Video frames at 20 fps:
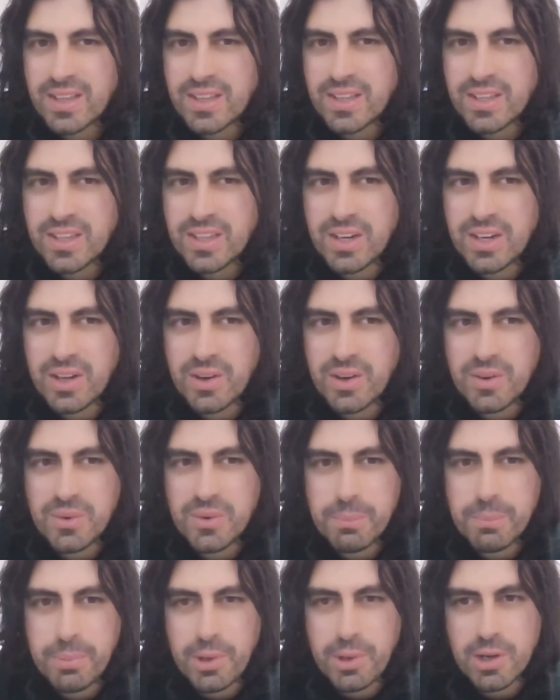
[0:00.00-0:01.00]
You
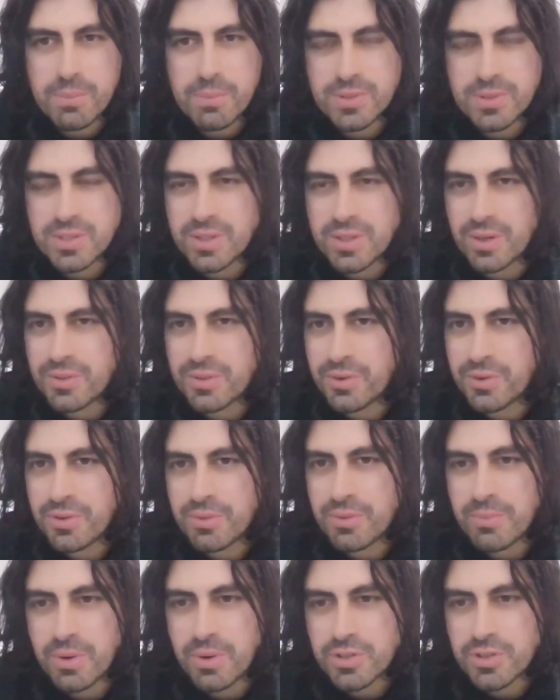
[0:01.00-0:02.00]
know, Pogba's gone through
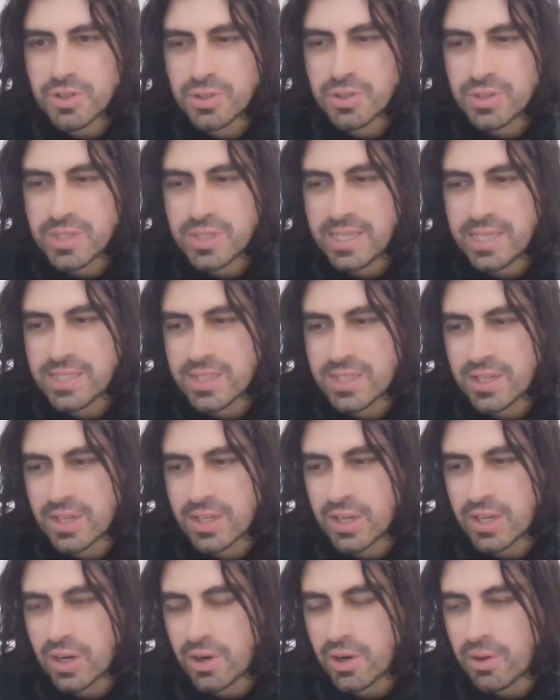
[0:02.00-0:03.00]
the motions. He's
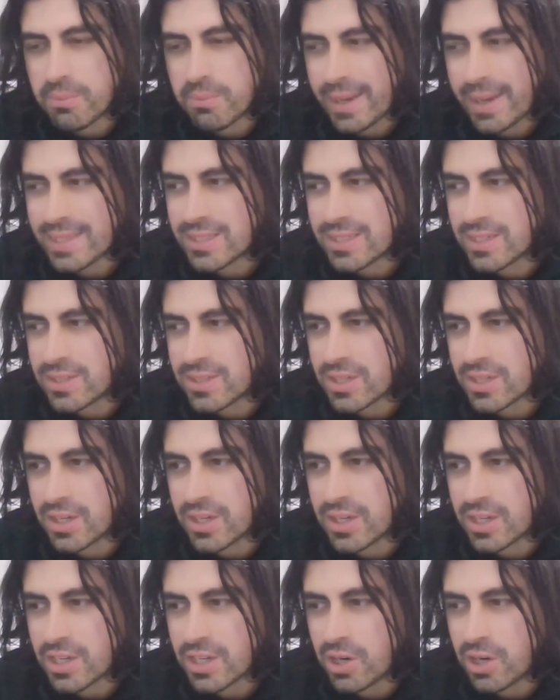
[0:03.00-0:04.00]
gonna go. Mata's
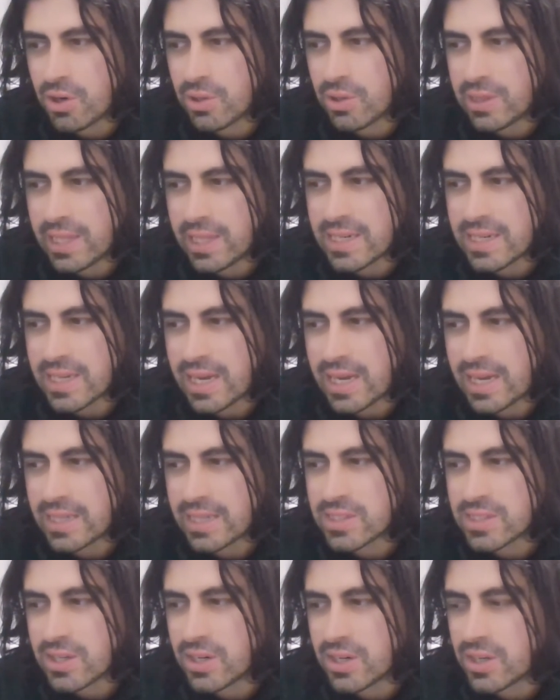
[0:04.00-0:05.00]
gonna go.
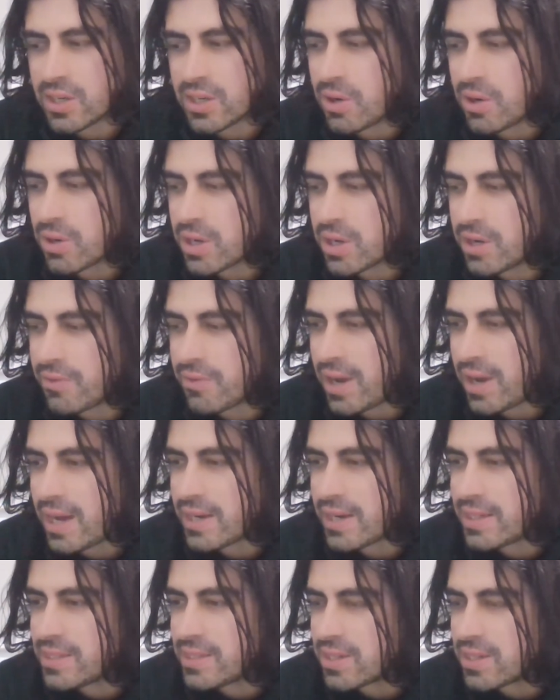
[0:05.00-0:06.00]
Lingard's gonna go.
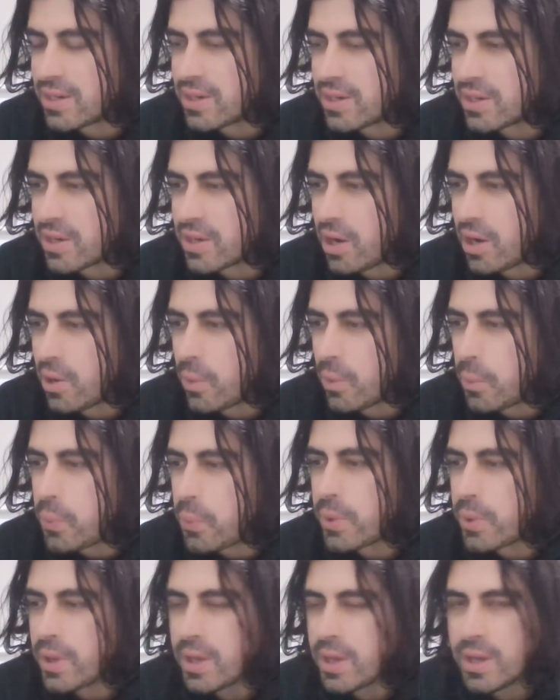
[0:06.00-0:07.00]
Cavani's gonna go.
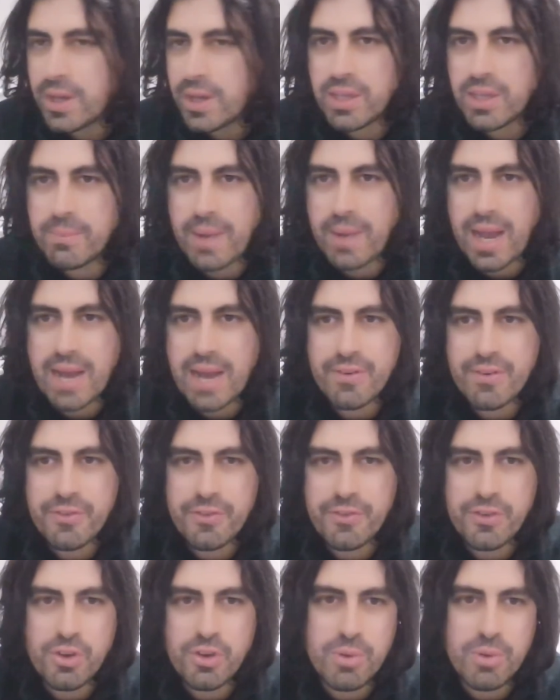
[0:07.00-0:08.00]
You might have a
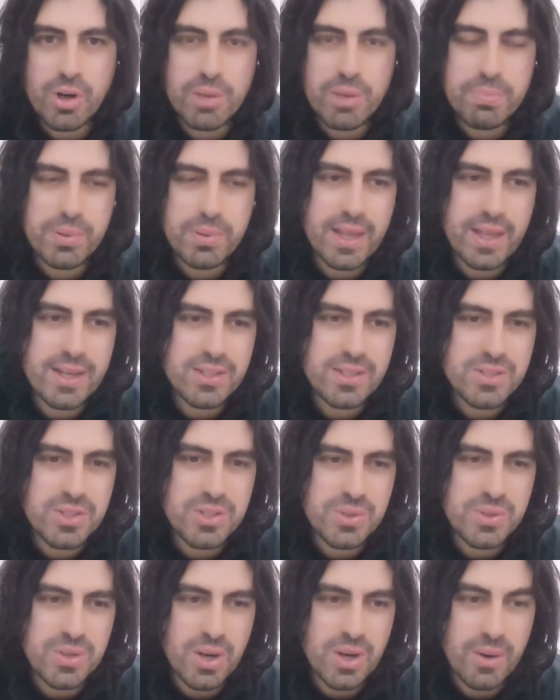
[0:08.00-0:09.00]
few more players
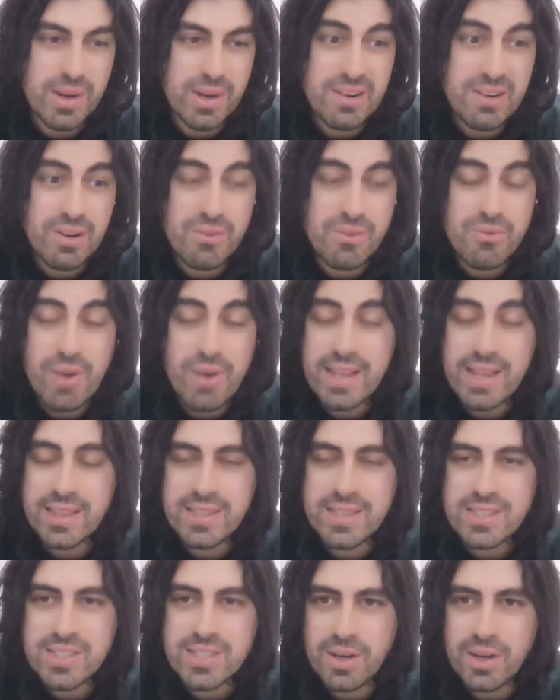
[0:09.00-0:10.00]
who go, and
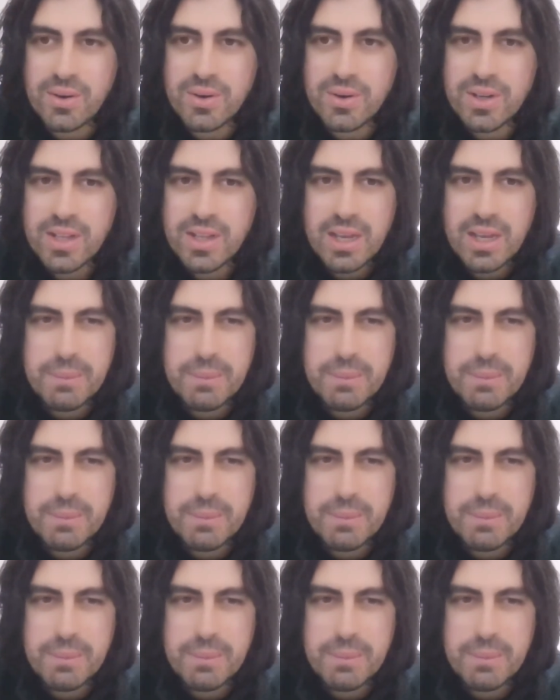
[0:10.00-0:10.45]
rightly so.